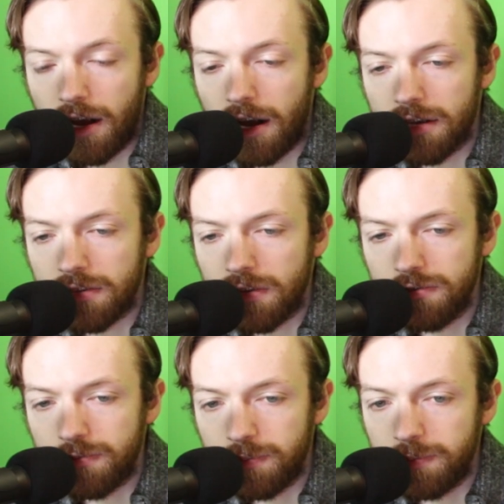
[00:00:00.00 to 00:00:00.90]
I
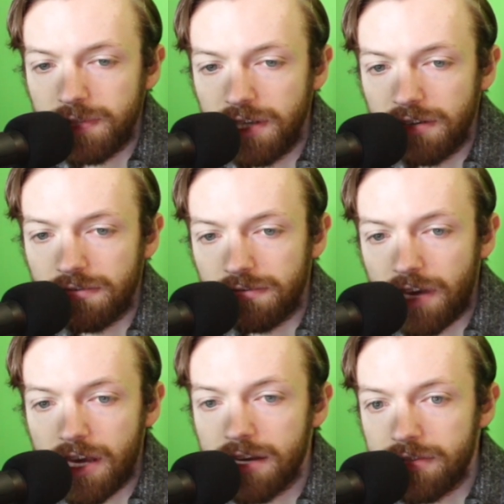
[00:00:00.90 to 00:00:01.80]
love being
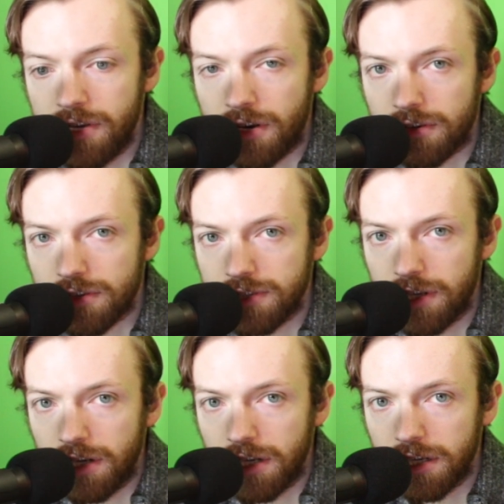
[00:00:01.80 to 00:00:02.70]
vaguely
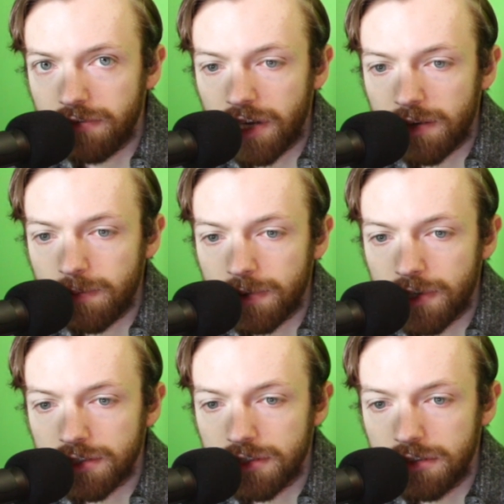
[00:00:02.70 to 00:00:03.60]
understanding of anime
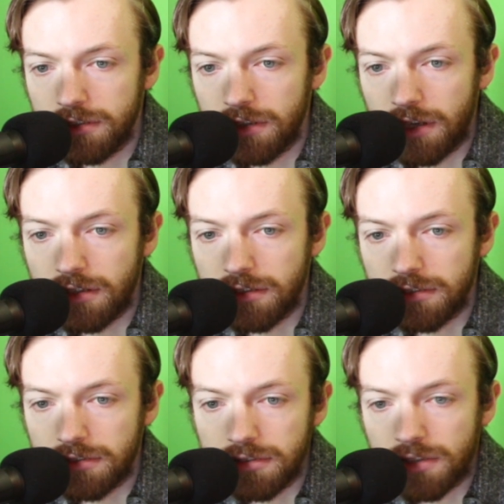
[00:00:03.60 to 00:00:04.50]
production and
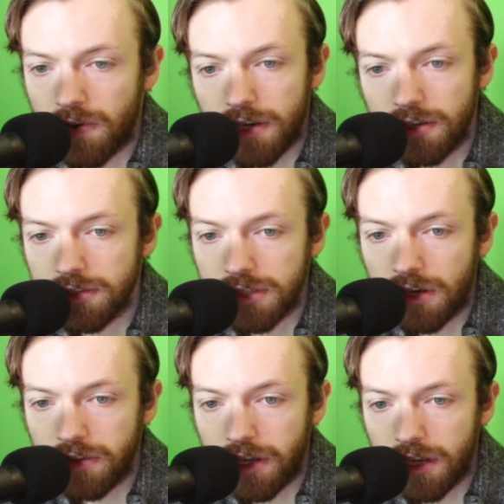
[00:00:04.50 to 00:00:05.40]
directors and
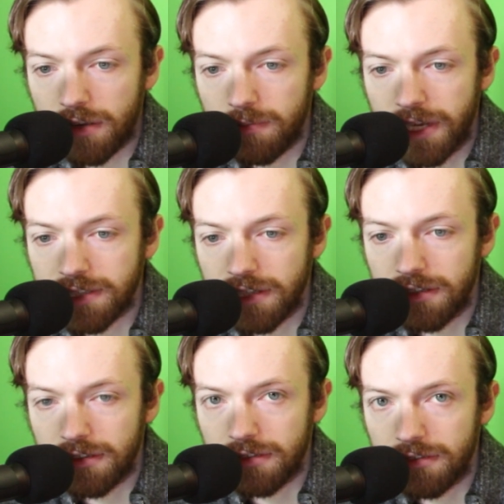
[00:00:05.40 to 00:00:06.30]
all that because I
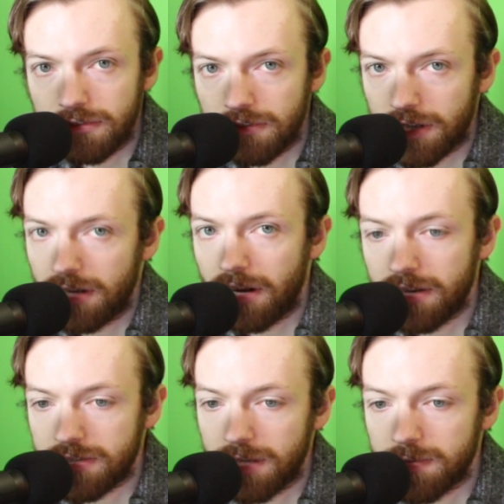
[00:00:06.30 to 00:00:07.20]
can
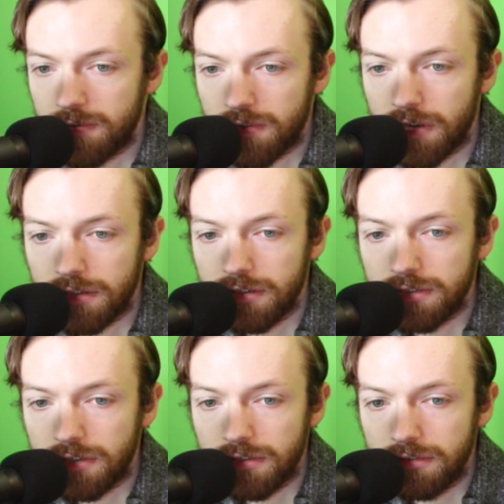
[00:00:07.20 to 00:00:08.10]
recognize names of directors
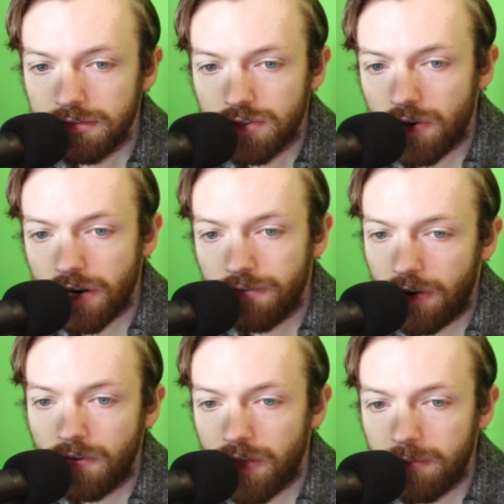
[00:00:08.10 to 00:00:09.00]
and try to
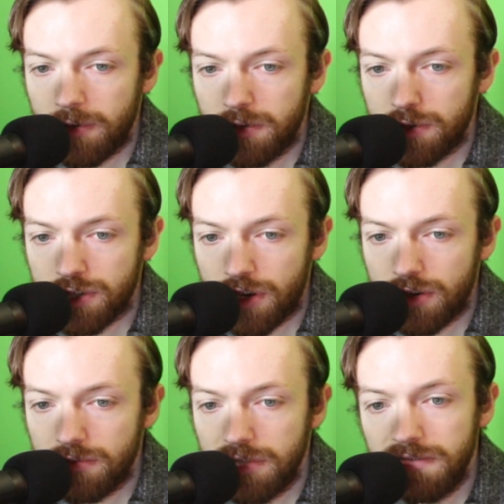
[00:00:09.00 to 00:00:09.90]
follow them into a
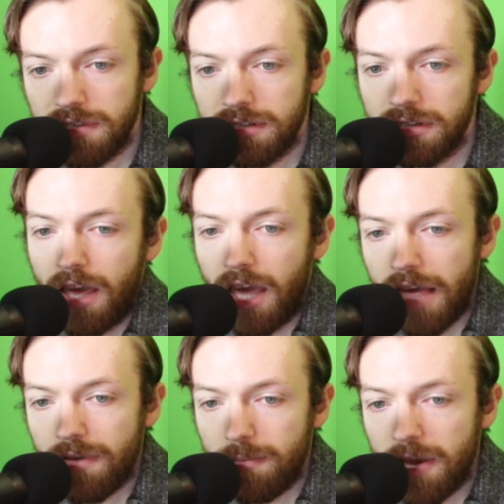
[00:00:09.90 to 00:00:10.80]
show, even
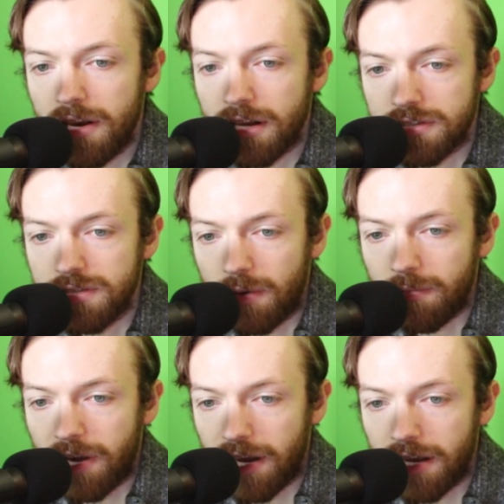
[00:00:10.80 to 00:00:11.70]
if it may not seem up
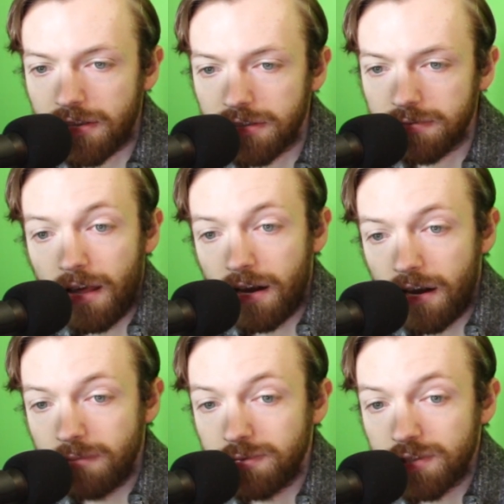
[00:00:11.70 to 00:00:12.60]
my alley.
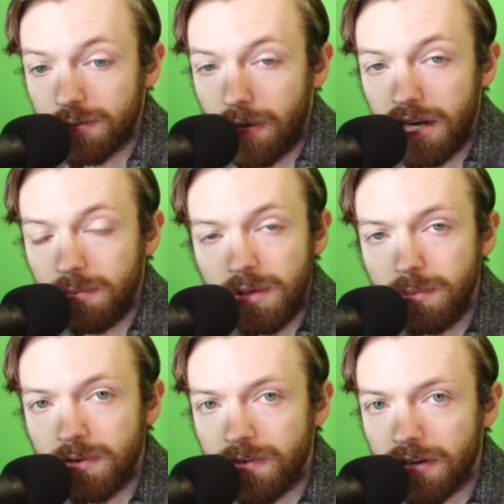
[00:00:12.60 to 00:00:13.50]
I'm sure many
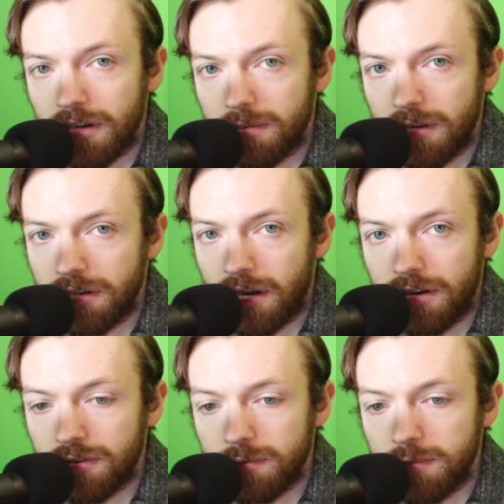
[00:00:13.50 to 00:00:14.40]
people found out about Gen
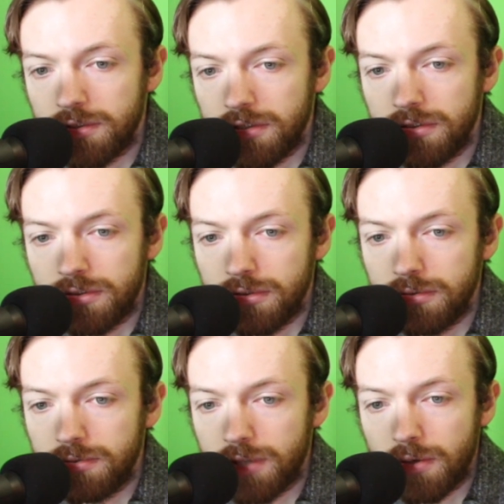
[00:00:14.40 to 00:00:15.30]
Urobuchi
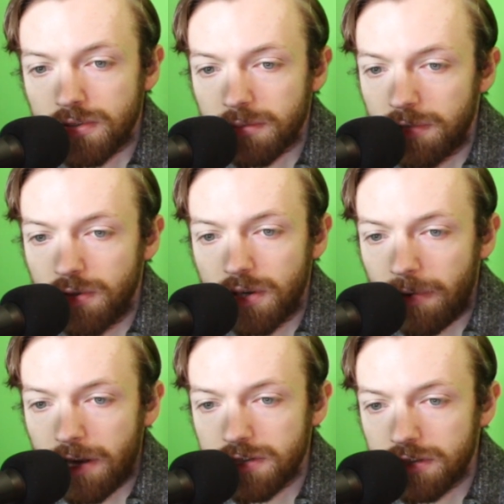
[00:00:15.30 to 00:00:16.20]
through shows like Madoka
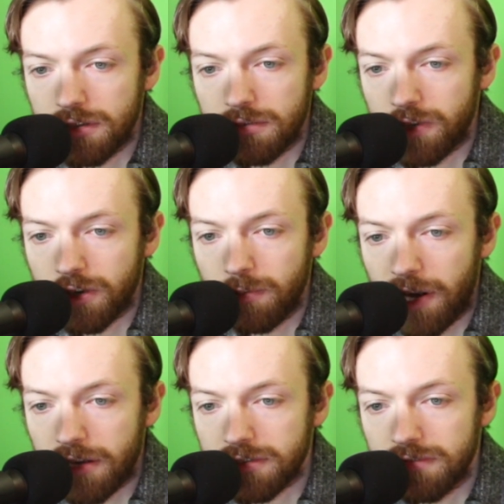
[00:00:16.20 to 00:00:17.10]
Magica,
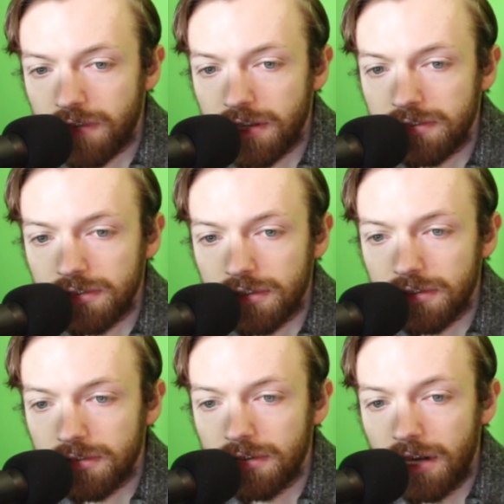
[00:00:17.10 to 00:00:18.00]
Psycho-Pass, and Fate
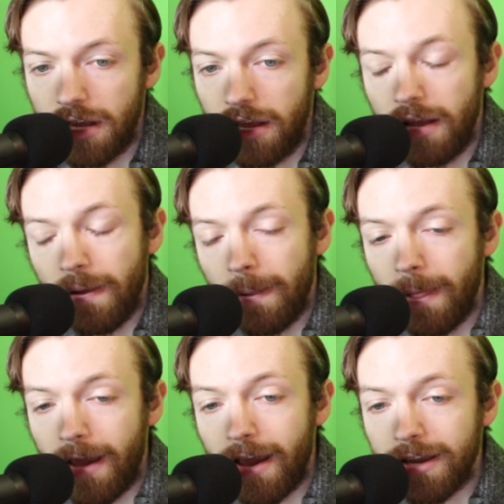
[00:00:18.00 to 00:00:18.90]
Zero.
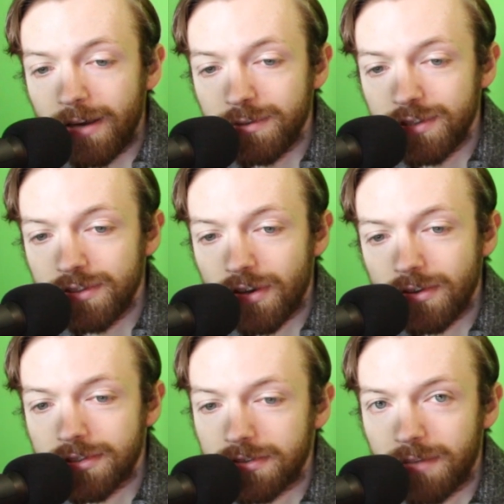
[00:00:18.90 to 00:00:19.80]
And I'm sure that
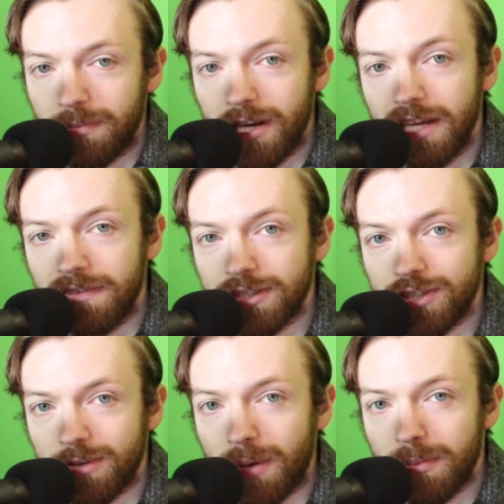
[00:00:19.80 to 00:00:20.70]
also led many of us
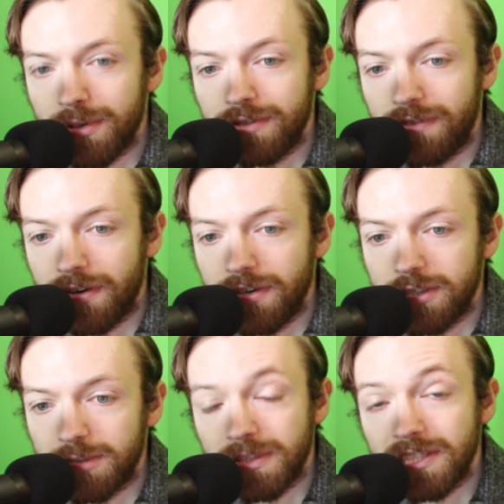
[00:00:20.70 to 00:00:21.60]
to remember a very
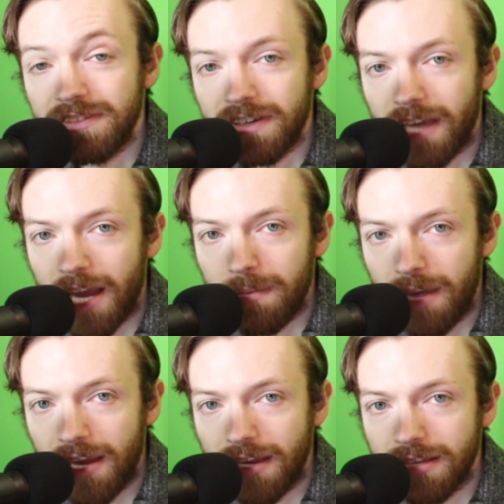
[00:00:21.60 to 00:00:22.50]
specific anime.
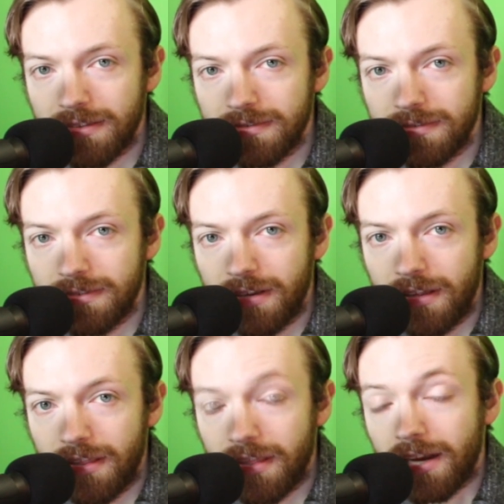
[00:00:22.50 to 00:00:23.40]

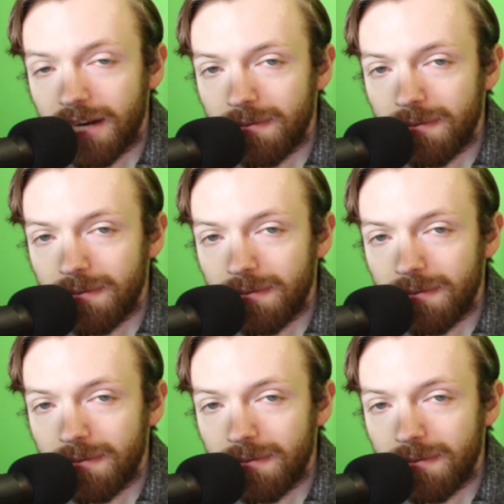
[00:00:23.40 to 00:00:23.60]
That anime